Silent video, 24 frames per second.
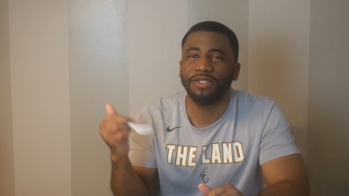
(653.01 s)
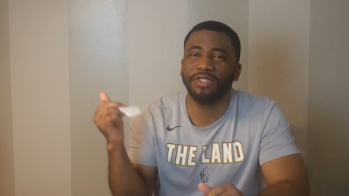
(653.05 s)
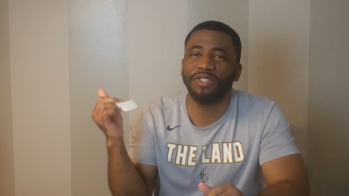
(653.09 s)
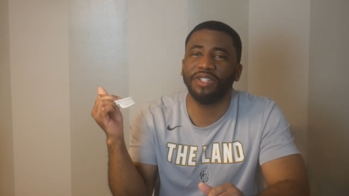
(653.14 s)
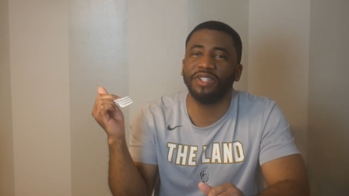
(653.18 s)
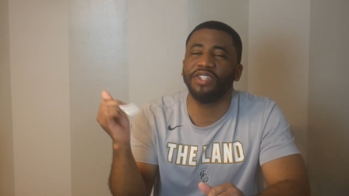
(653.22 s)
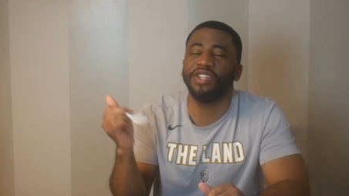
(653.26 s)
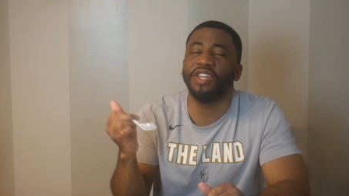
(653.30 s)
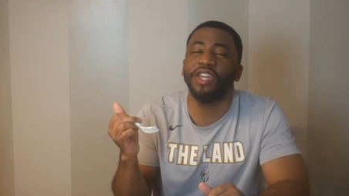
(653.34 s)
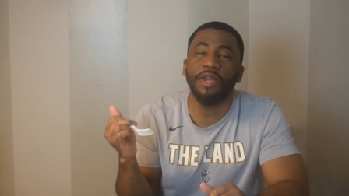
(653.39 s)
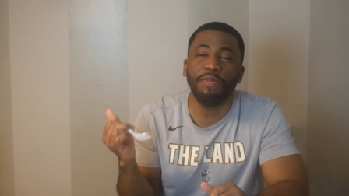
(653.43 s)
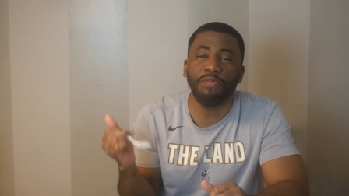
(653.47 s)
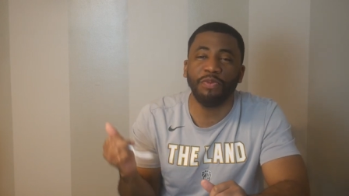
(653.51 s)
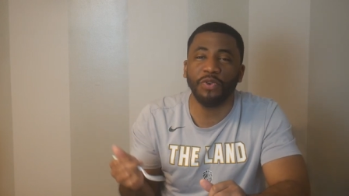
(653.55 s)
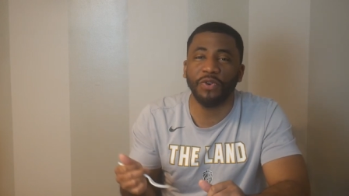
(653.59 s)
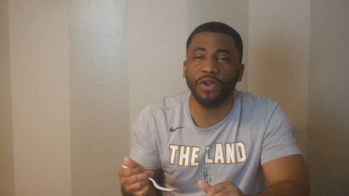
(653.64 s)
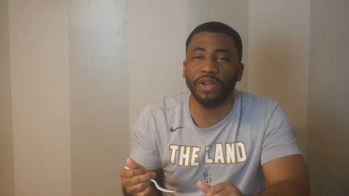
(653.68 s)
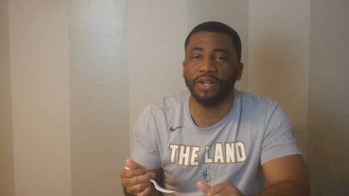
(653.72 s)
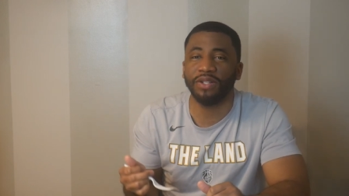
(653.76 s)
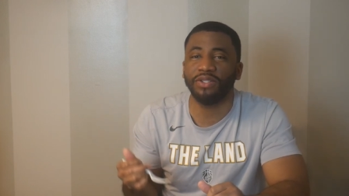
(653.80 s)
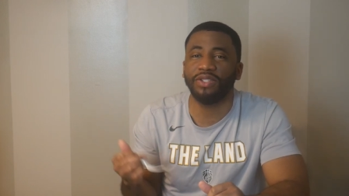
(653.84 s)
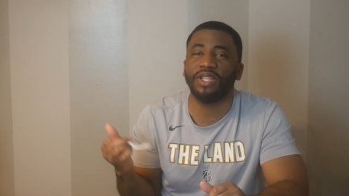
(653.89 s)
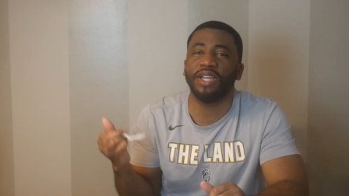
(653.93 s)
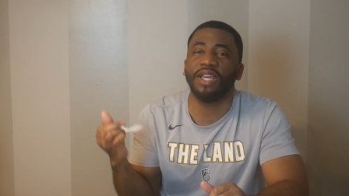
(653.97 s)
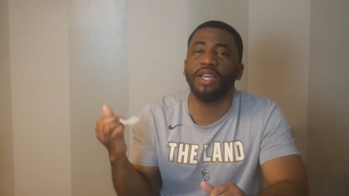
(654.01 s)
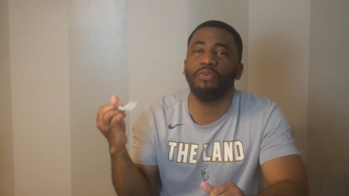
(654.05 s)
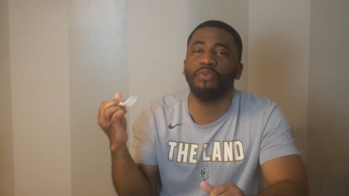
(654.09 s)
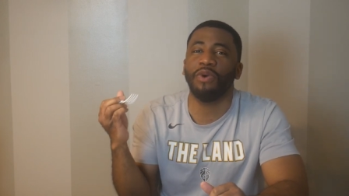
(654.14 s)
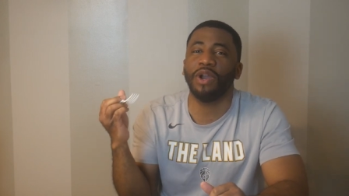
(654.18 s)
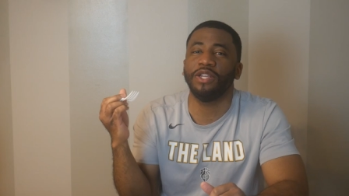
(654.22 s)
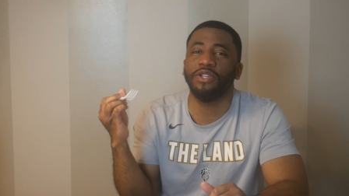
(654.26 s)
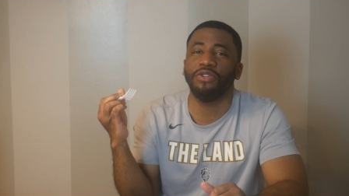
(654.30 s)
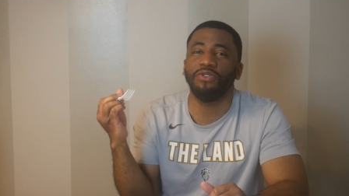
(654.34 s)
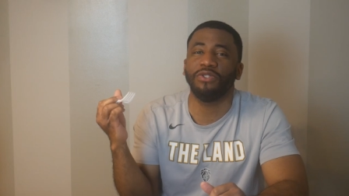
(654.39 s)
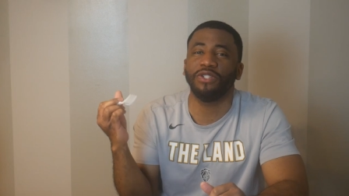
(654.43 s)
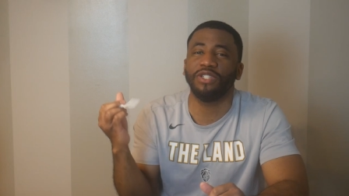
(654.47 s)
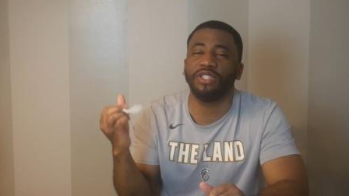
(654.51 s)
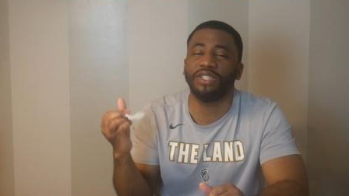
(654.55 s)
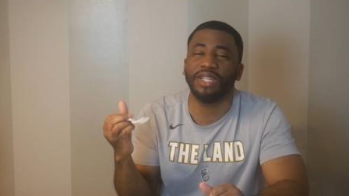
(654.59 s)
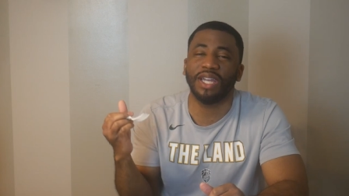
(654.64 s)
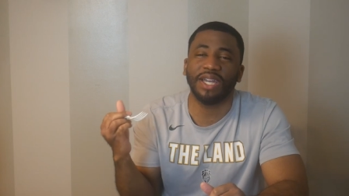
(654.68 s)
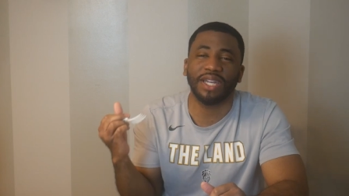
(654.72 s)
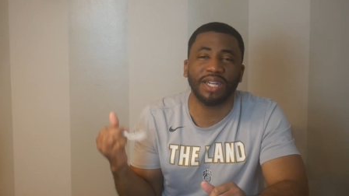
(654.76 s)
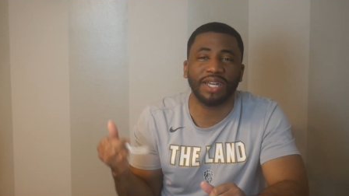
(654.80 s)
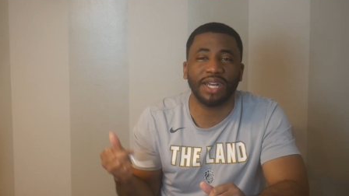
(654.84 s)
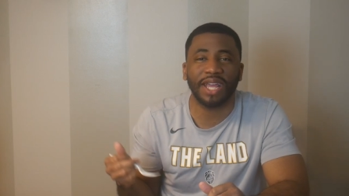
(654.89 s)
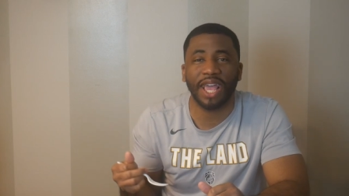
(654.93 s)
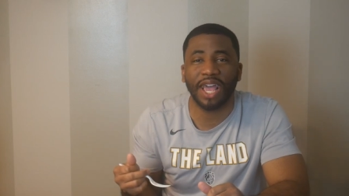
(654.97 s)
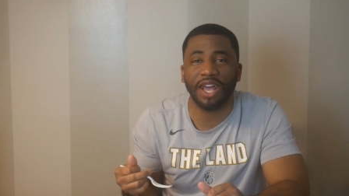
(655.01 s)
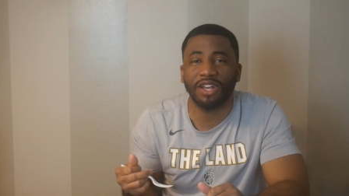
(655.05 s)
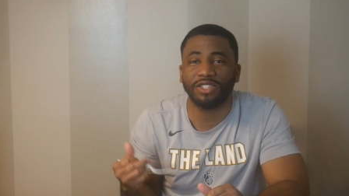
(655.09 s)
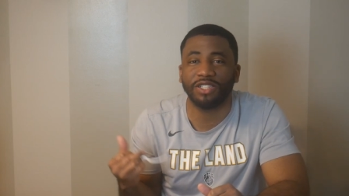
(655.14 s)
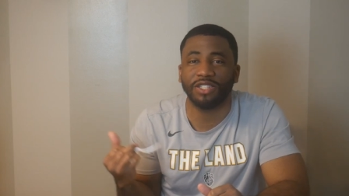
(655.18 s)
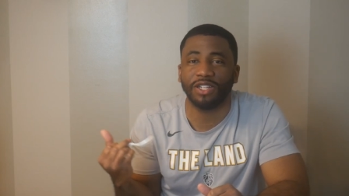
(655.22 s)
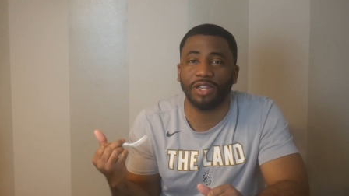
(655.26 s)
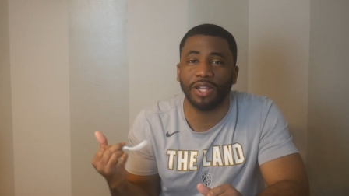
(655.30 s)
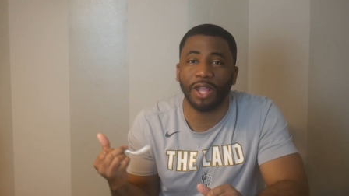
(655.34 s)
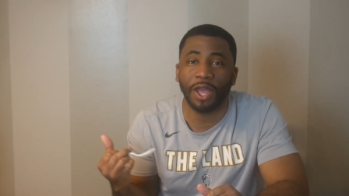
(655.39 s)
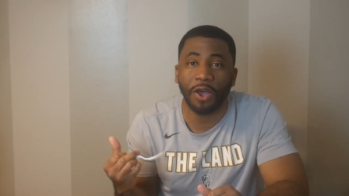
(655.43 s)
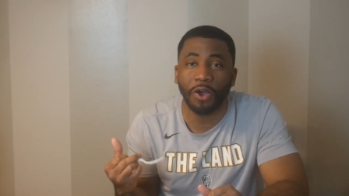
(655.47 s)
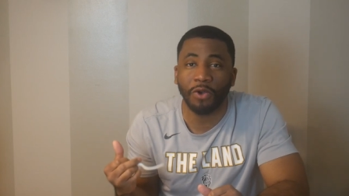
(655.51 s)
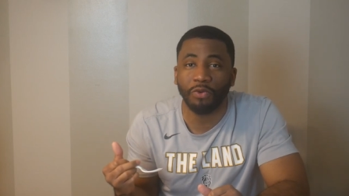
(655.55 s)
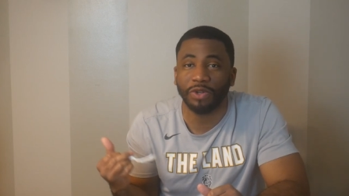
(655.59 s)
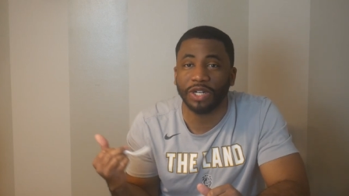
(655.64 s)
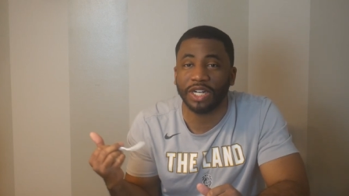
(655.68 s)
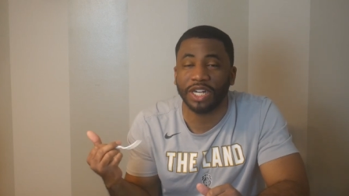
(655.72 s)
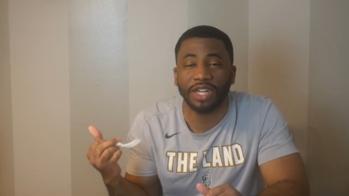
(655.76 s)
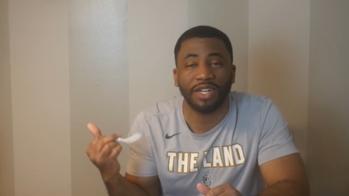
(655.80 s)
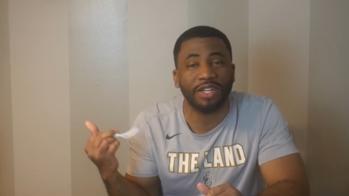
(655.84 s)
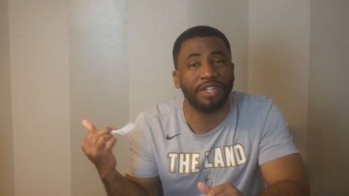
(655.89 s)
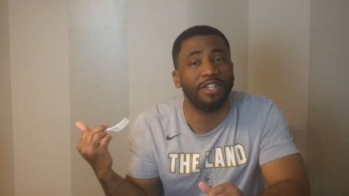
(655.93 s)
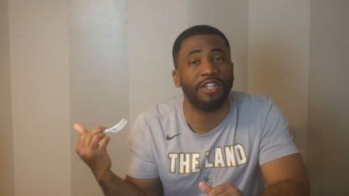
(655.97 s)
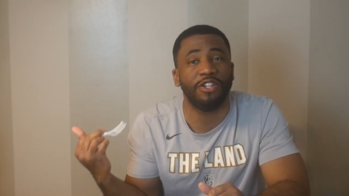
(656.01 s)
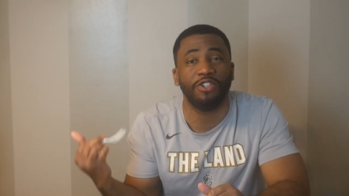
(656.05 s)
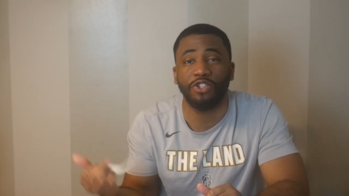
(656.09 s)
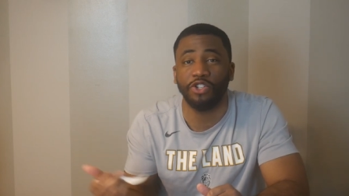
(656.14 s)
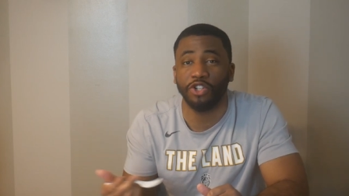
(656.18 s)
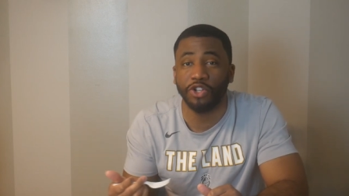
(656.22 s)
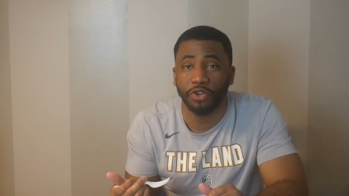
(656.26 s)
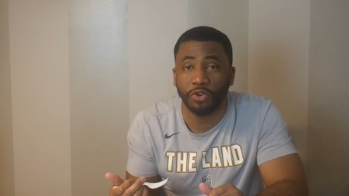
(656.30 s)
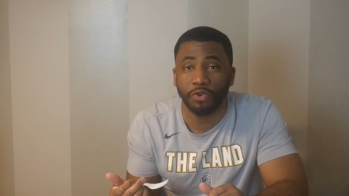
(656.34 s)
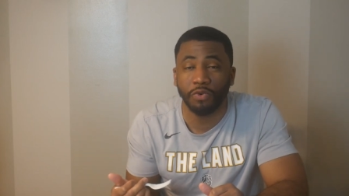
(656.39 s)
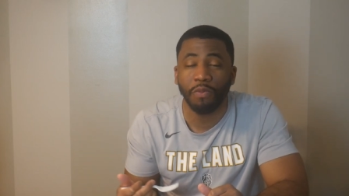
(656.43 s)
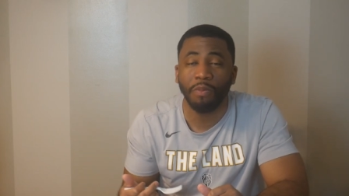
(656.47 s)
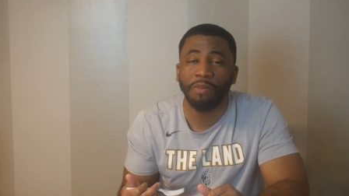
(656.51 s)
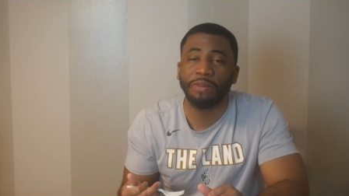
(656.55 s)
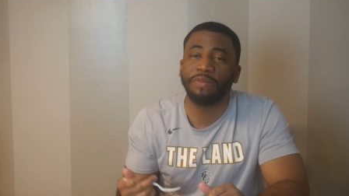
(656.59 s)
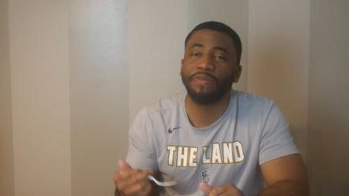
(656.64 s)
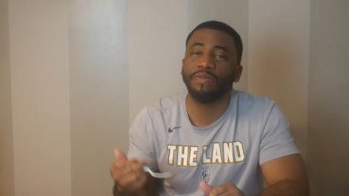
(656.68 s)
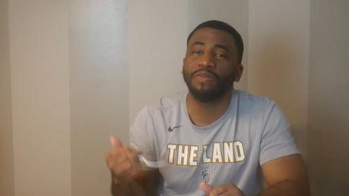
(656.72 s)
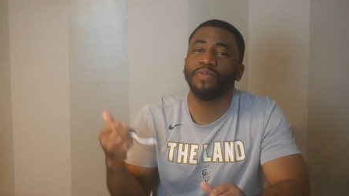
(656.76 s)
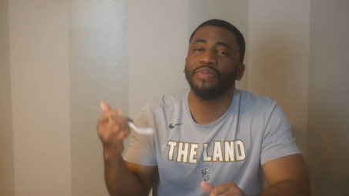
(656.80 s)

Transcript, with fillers: To keep you entertained while you were stuck in the house alone with nothing to do.